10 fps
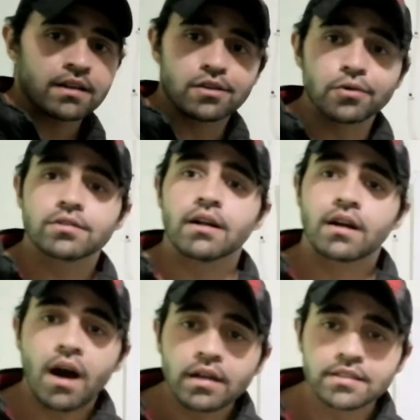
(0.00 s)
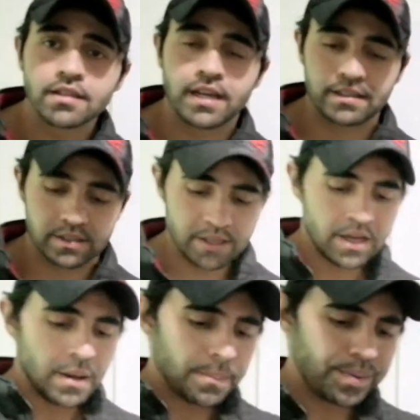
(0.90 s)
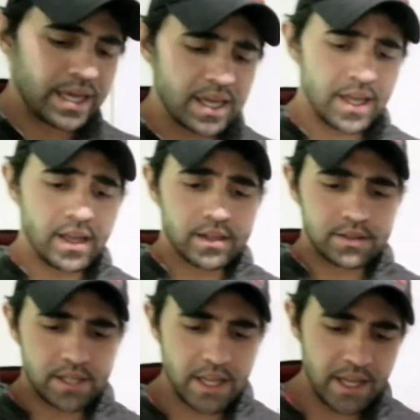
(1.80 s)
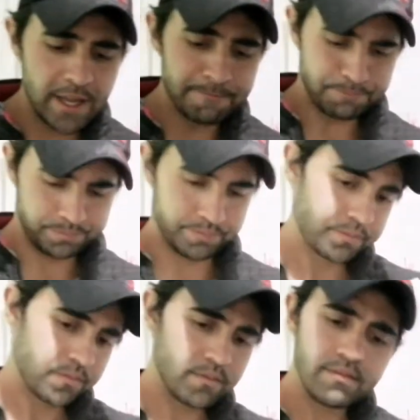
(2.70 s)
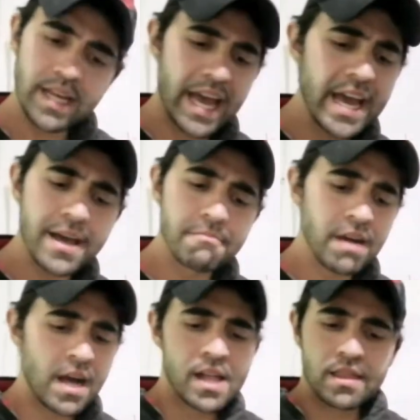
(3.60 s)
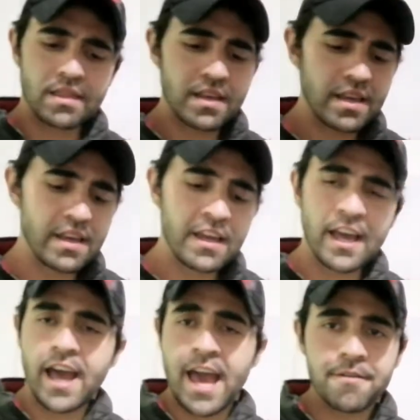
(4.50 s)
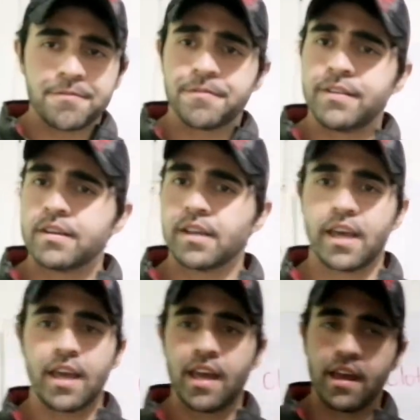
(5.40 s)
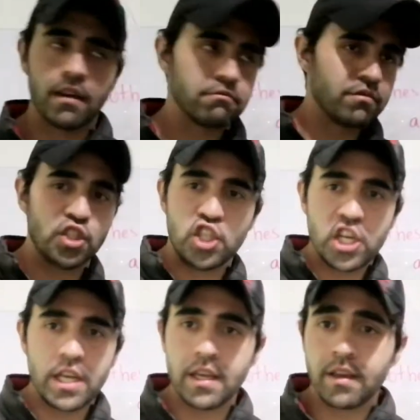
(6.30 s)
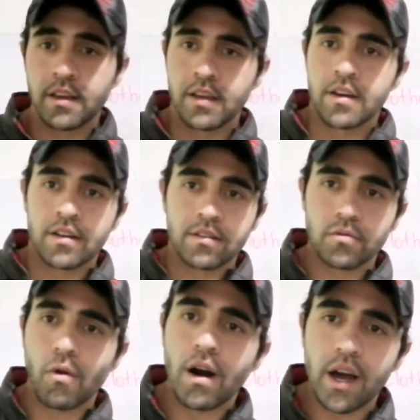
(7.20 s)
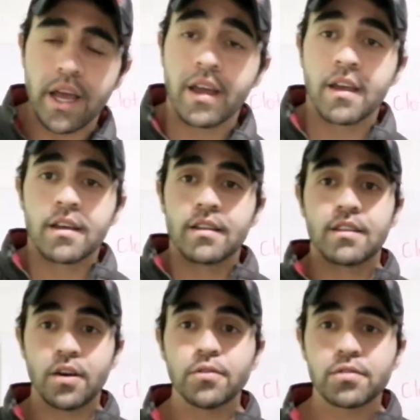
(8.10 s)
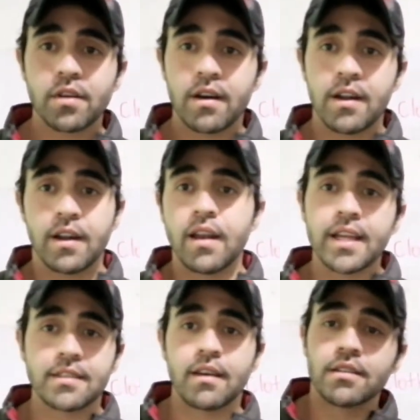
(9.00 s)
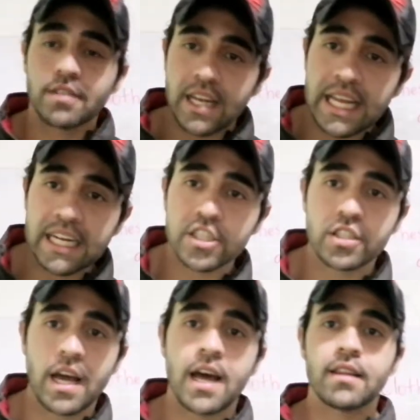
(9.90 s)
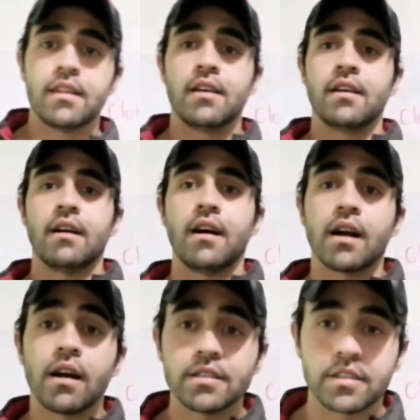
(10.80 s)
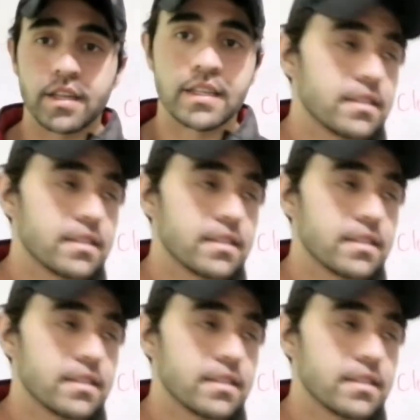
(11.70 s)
those are consonants. P, T, M, D, F, G, Y, those are letters in English that are consonant.